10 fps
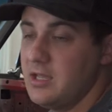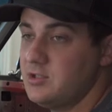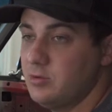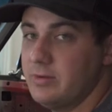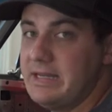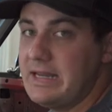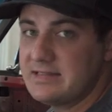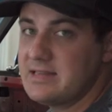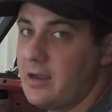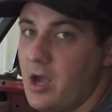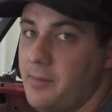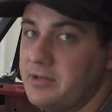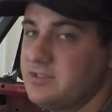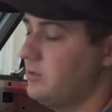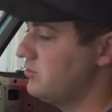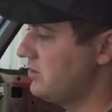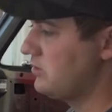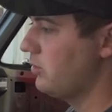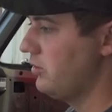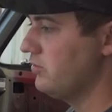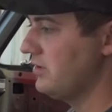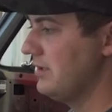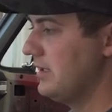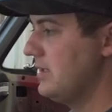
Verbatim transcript: to read as tachometer signal. So that's what we're using.